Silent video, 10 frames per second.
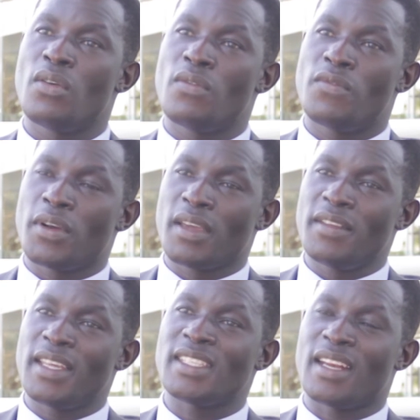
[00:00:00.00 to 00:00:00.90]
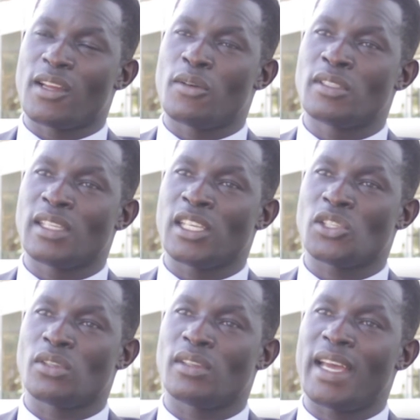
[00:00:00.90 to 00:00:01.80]
forgiveness and
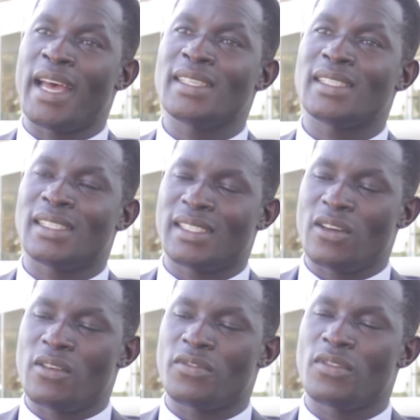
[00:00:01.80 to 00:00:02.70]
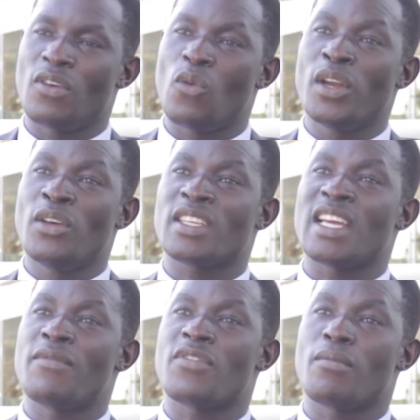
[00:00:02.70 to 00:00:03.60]
reconciliation as itself will not
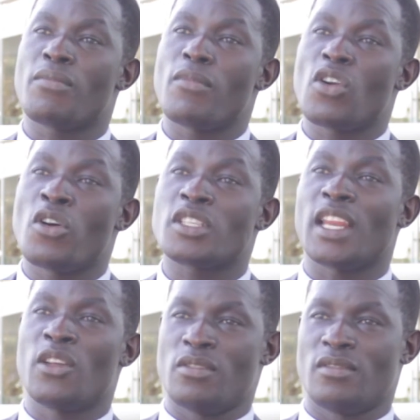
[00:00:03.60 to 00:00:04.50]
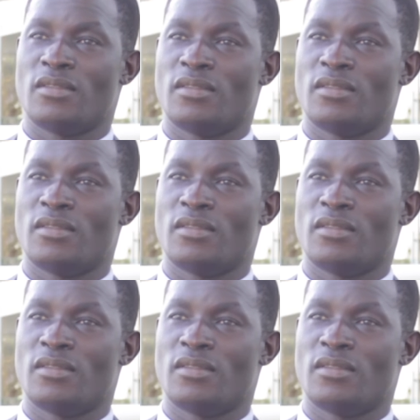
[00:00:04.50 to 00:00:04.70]
come from court alone.